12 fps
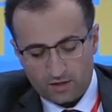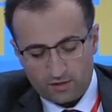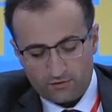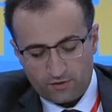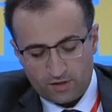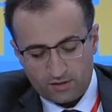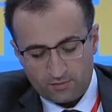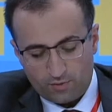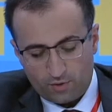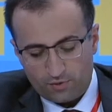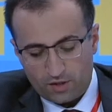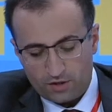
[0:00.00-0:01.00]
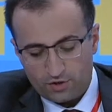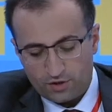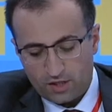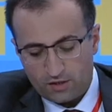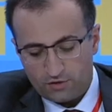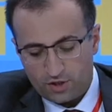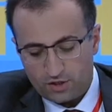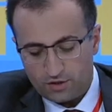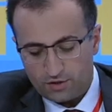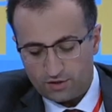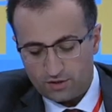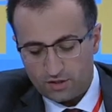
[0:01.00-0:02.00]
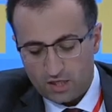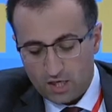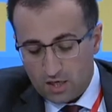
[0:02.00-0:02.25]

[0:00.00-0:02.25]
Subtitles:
address population health challenges.